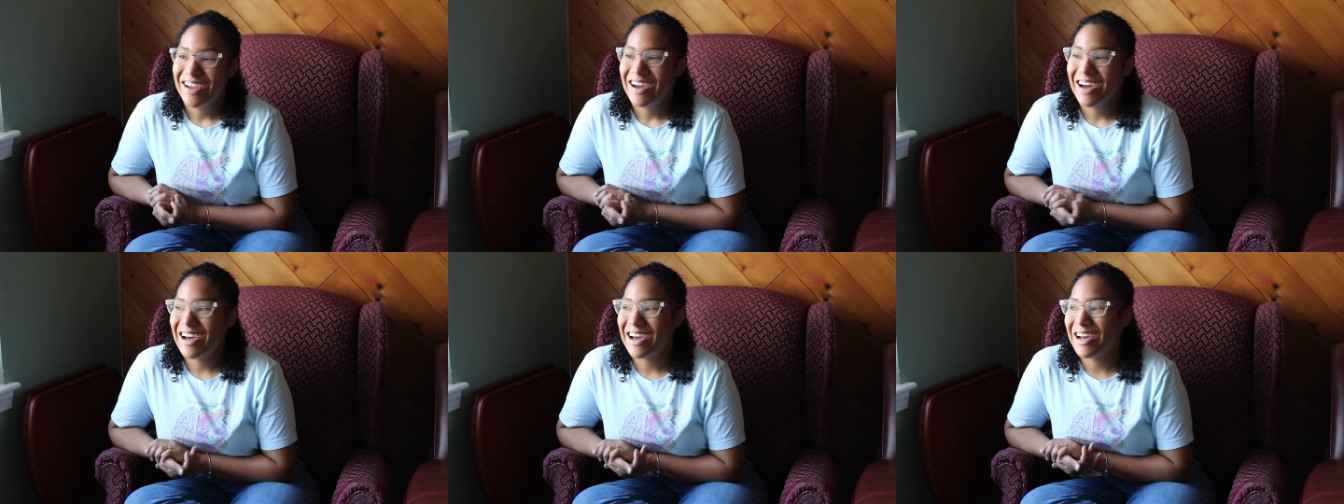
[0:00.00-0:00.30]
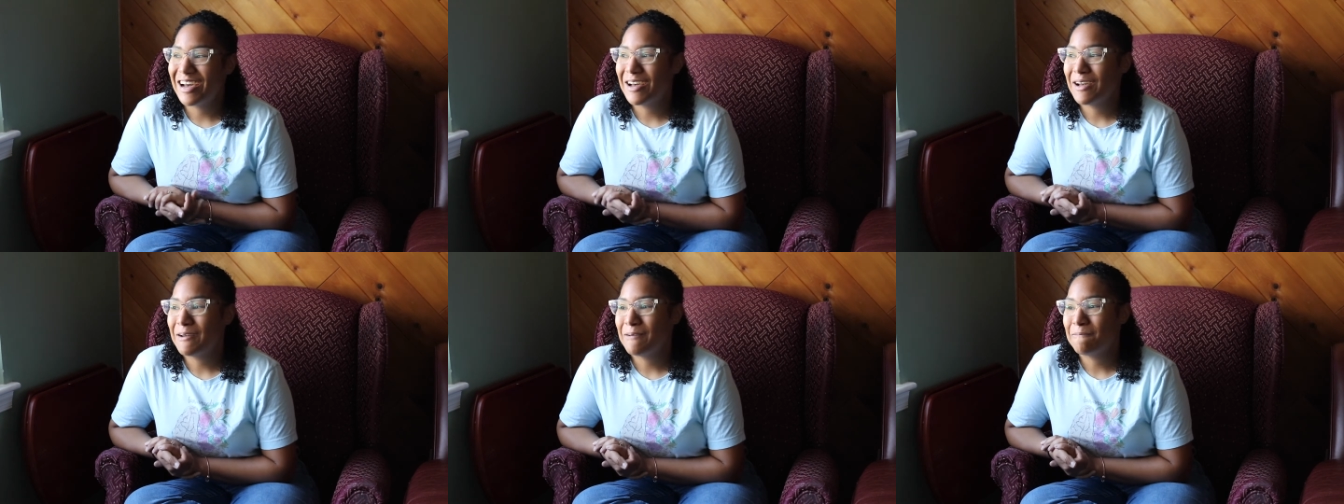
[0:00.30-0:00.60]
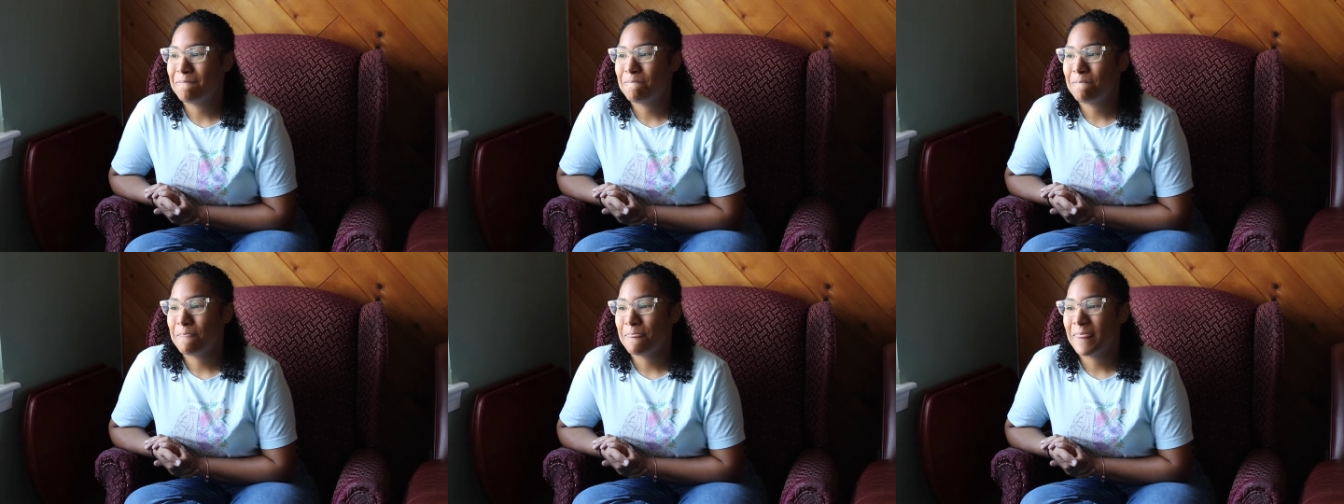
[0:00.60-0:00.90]
um,
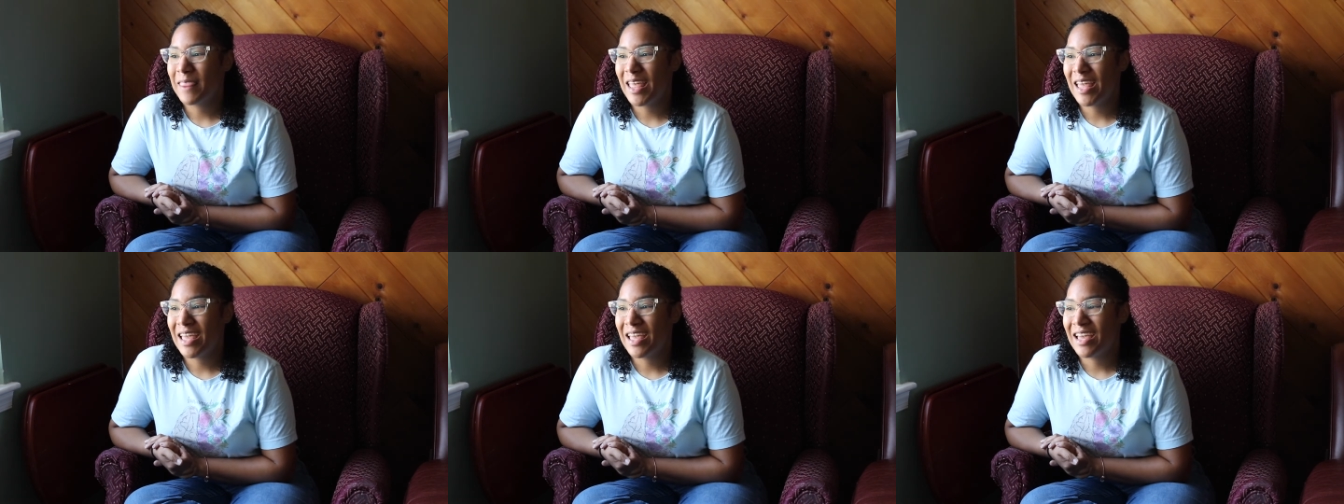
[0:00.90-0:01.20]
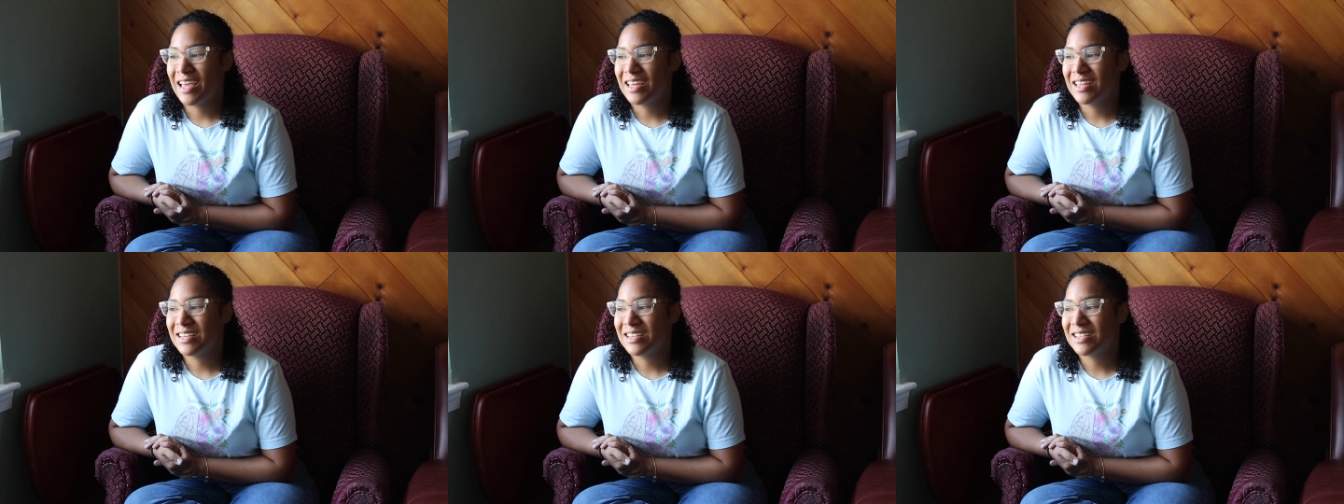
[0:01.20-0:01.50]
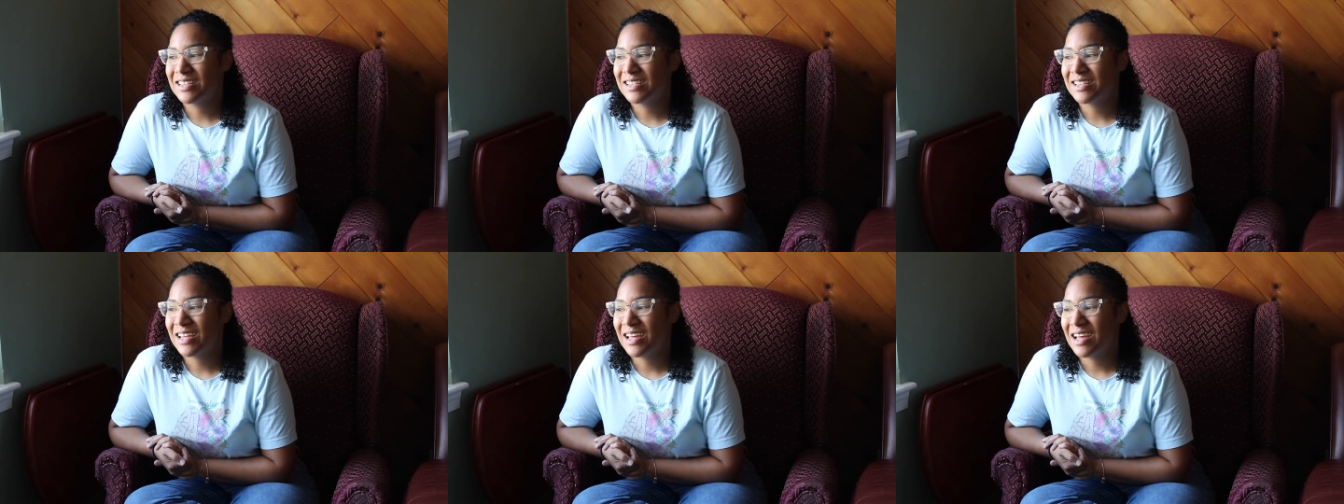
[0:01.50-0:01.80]

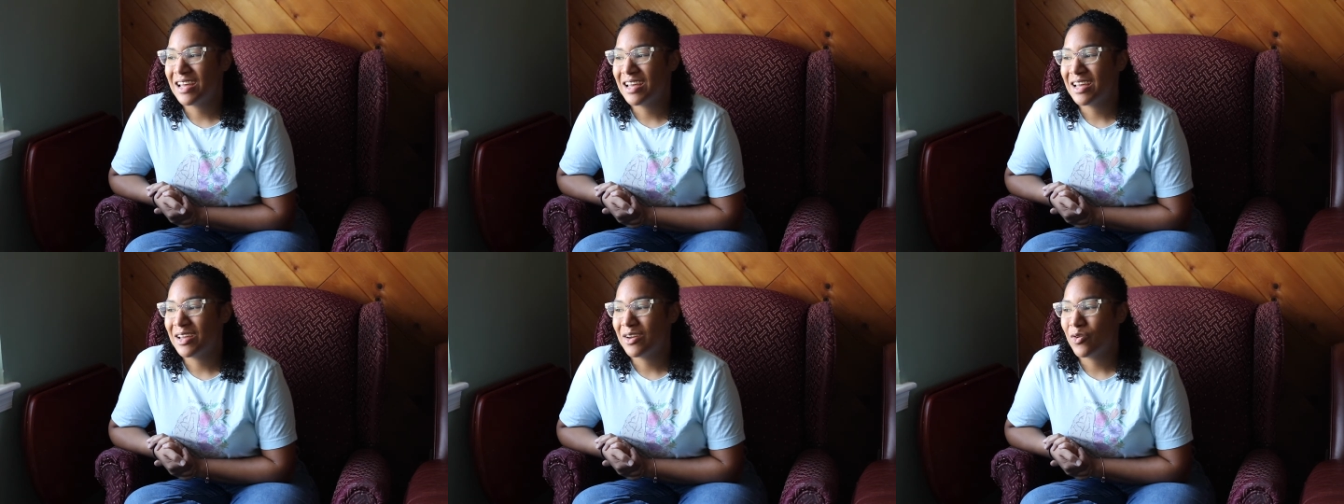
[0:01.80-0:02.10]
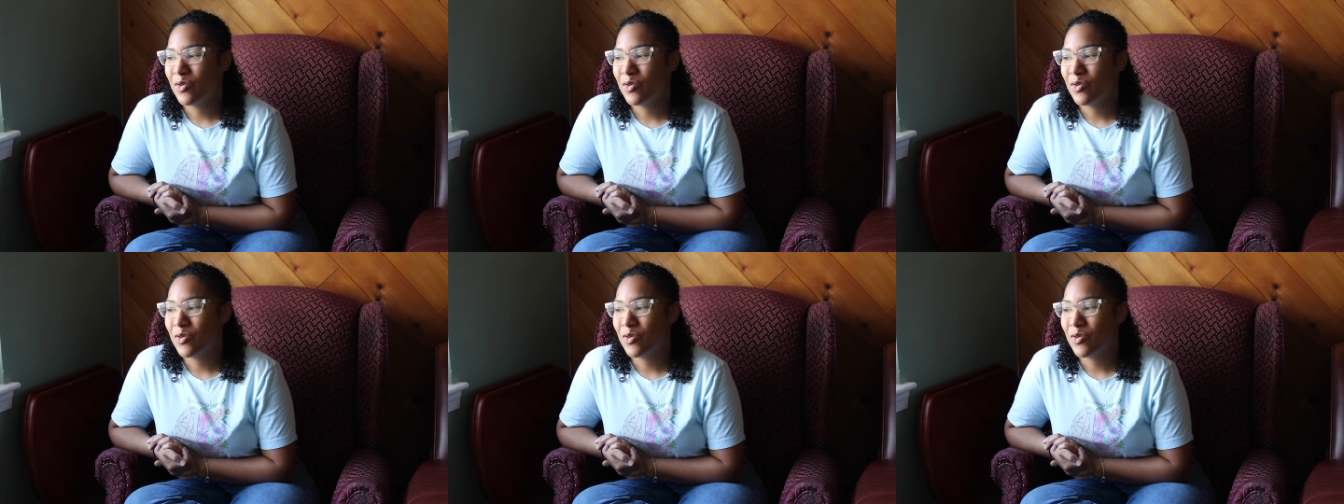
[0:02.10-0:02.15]
and uh,